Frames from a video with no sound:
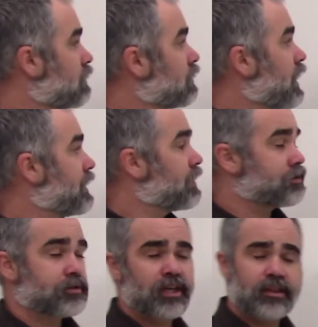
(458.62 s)
line
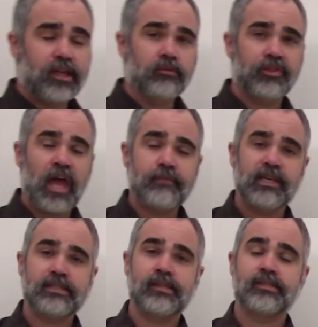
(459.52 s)
underneath, and what that
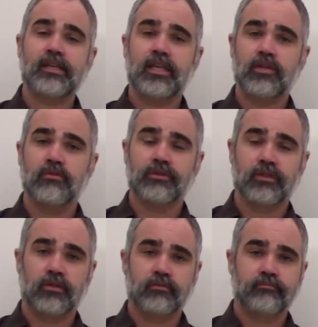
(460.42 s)
means is equal
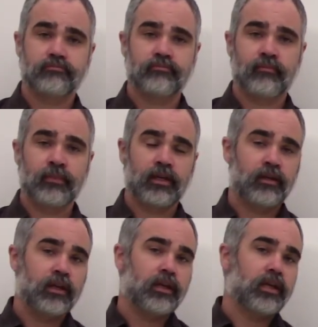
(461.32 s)
to.
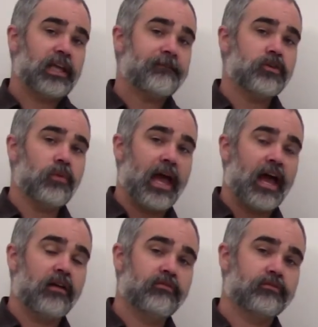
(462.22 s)
If you
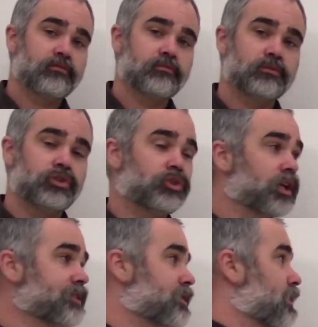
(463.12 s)
have
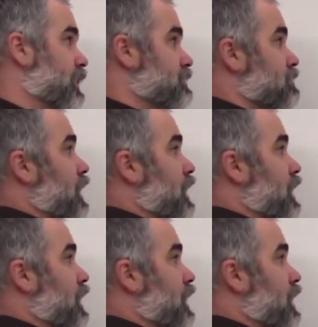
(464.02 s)
just this right